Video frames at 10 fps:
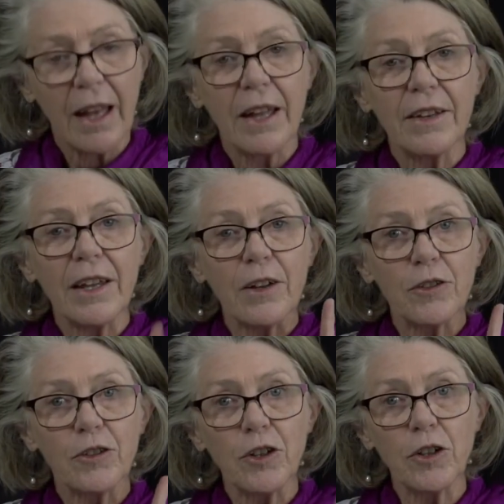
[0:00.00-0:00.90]
"Now
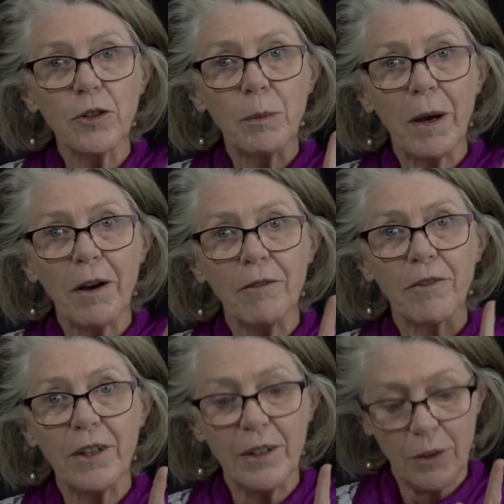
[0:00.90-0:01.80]
don't puff
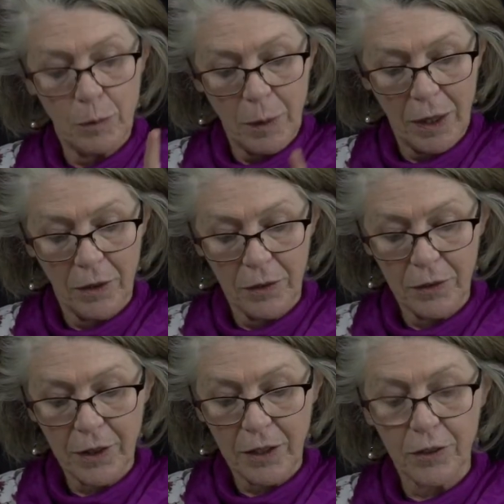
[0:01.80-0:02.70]
these
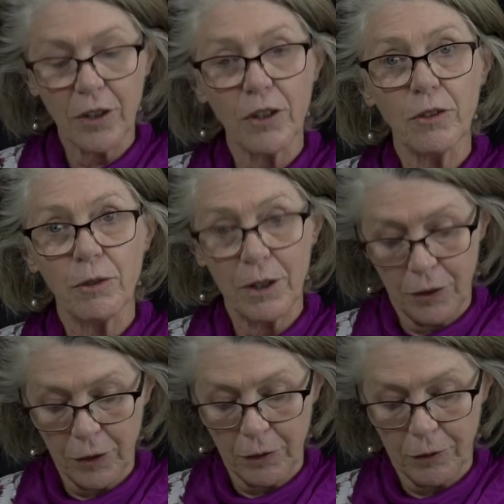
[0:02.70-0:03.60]
bellows until you reach
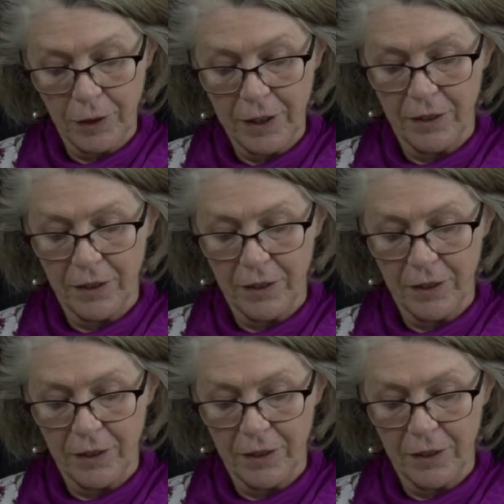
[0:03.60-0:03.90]
your friend,"